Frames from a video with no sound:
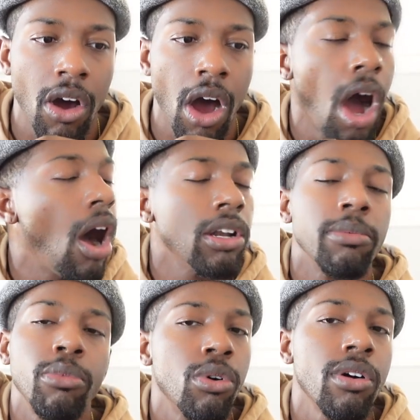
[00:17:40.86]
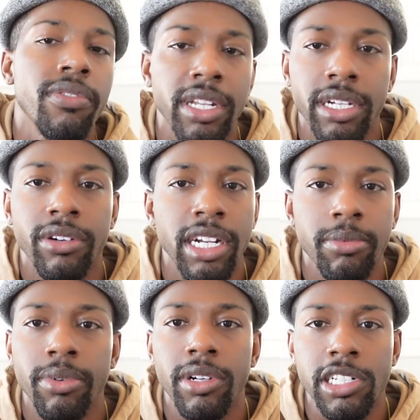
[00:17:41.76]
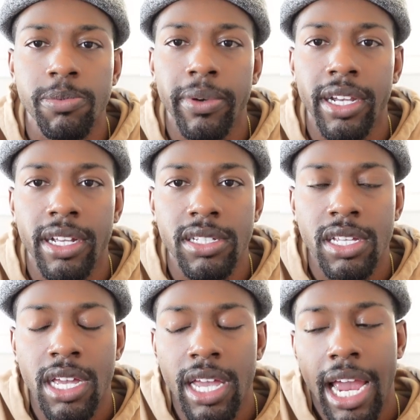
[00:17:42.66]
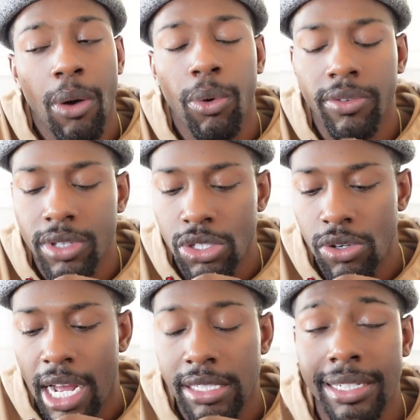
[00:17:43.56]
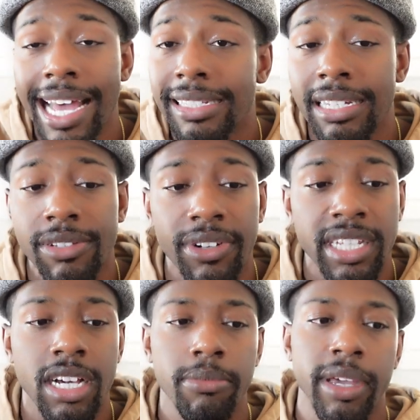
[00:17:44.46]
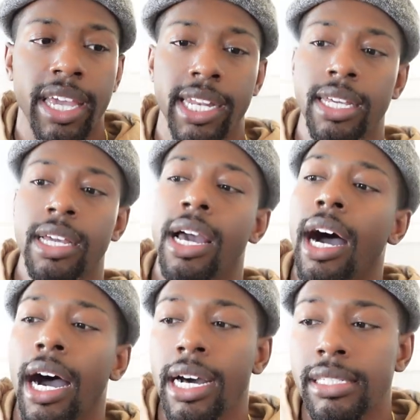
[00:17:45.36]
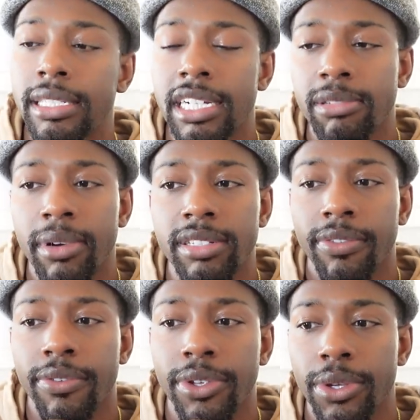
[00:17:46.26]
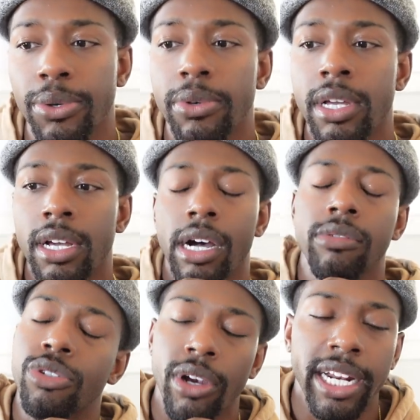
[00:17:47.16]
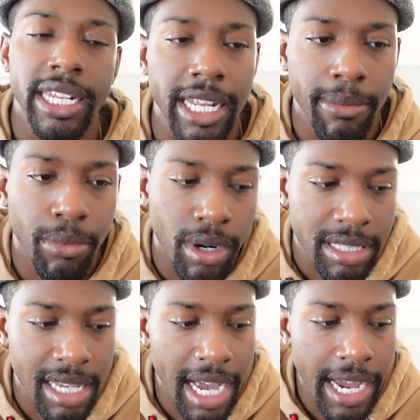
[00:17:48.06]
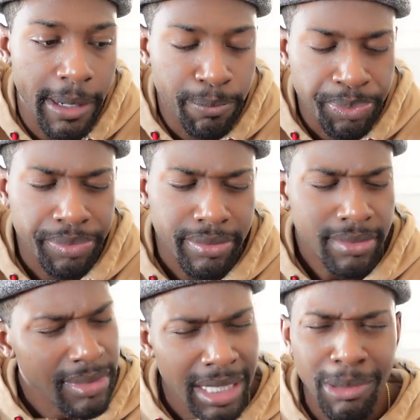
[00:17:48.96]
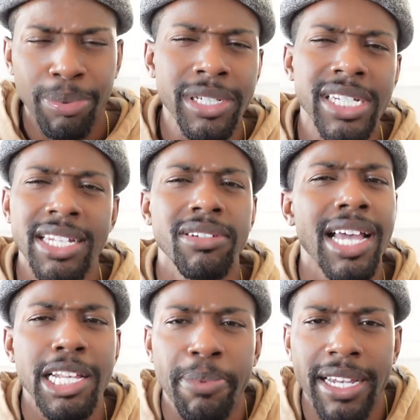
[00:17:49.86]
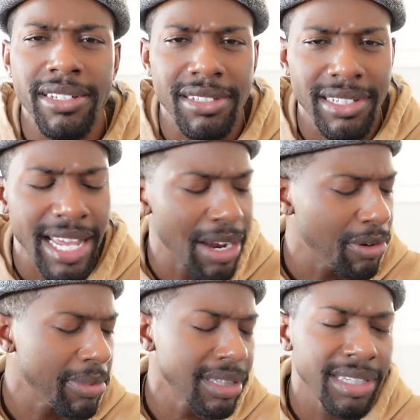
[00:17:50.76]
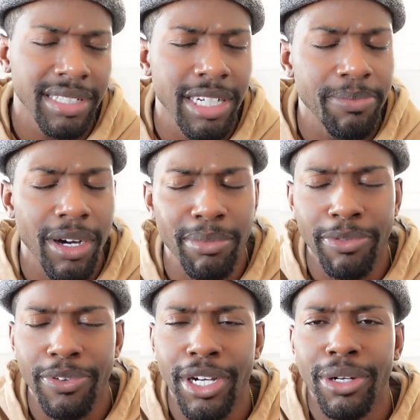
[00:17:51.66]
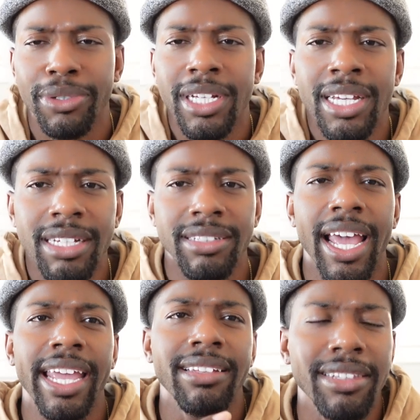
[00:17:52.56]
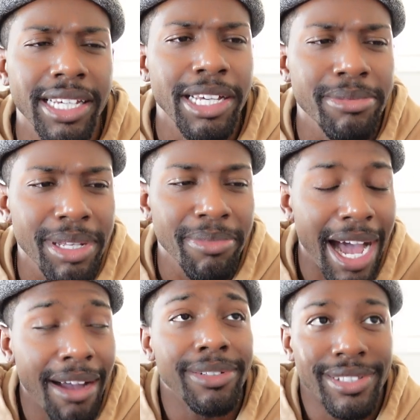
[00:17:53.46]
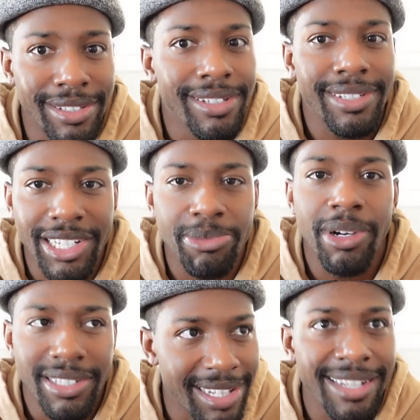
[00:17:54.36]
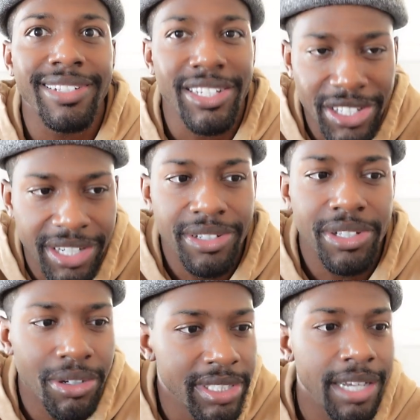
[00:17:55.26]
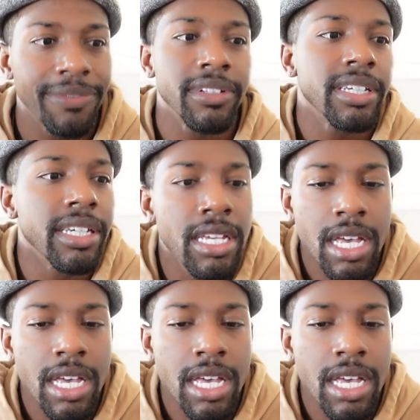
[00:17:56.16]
all the more of an incredible experience and worth the try. So that's this video, man. 6 months review of training in Muay Thai. Appreciate you guys' patience today with me looking up on my phone the 8 limbs. This is 6 months, not 6 years, so definitely